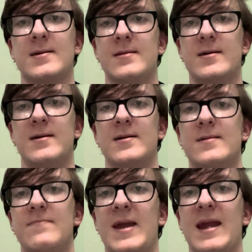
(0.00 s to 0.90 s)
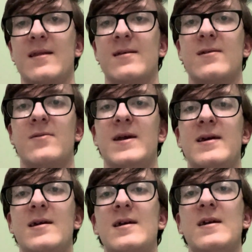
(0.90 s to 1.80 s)
the pain a little
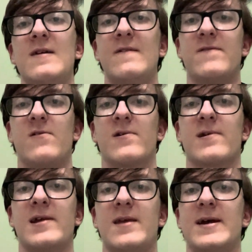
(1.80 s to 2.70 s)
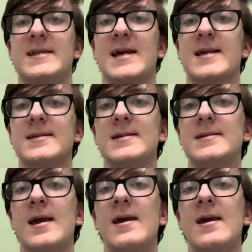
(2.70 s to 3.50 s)
bit for him at Texas.